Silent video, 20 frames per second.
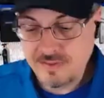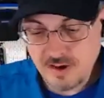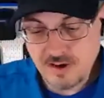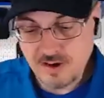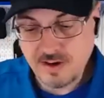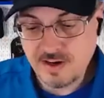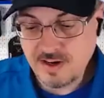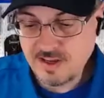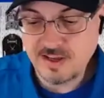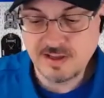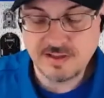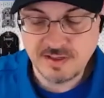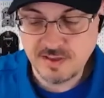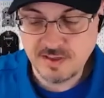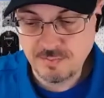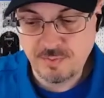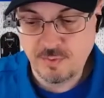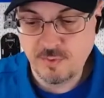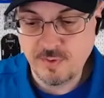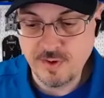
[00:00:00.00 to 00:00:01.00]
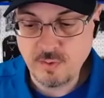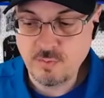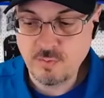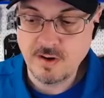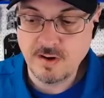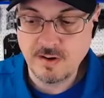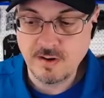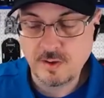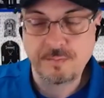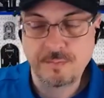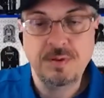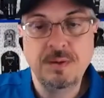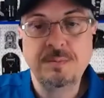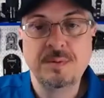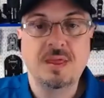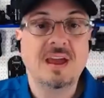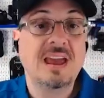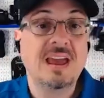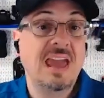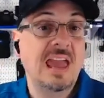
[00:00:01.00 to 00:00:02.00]
they're going to get to the point where the people
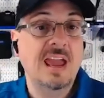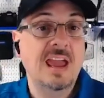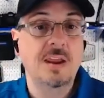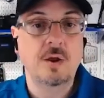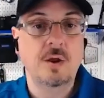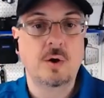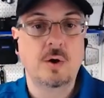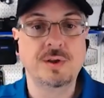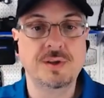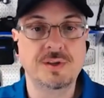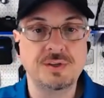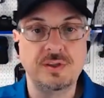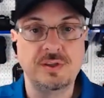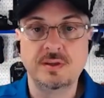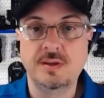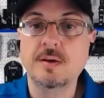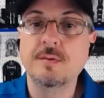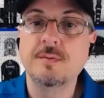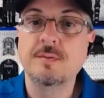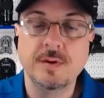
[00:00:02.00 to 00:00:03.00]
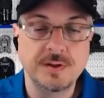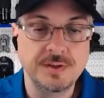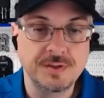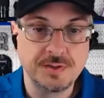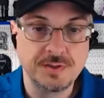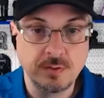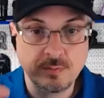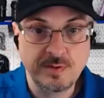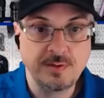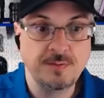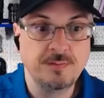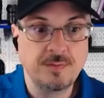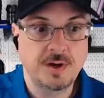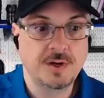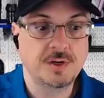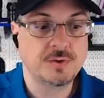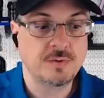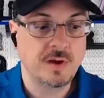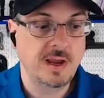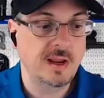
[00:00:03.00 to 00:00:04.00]
that can notice the difference in the
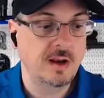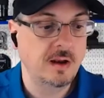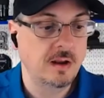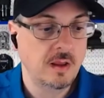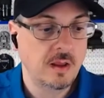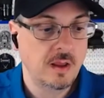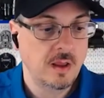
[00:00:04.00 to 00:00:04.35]
refresh rate